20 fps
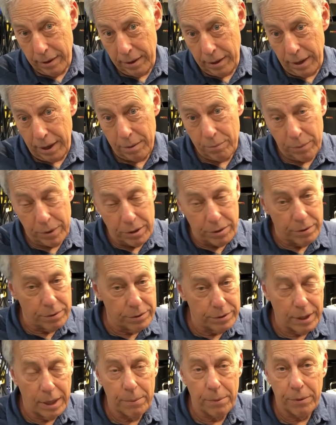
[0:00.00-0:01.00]
And we do the
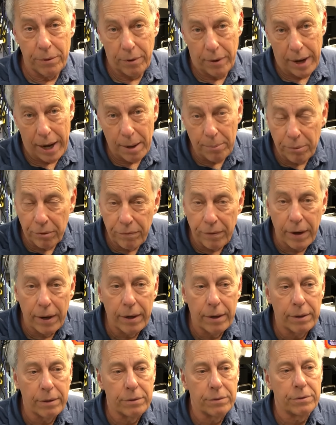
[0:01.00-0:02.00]
same with our
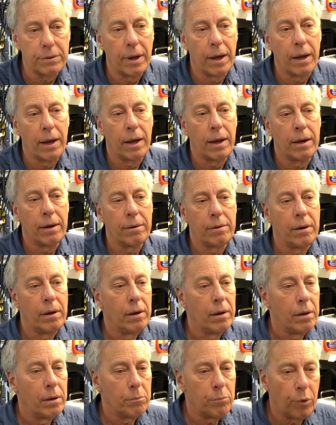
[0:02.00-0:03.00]
amplifiers and
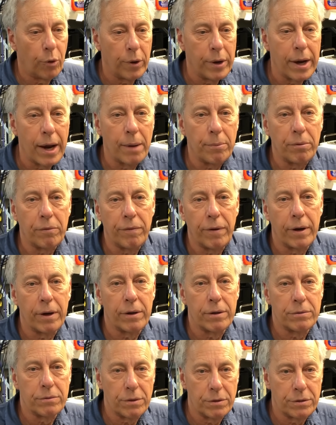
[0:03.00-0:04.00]

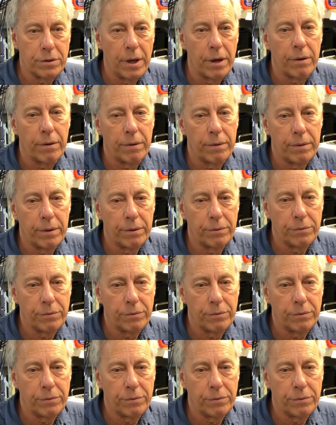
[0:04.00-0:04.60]
preamplifiers, et cetera.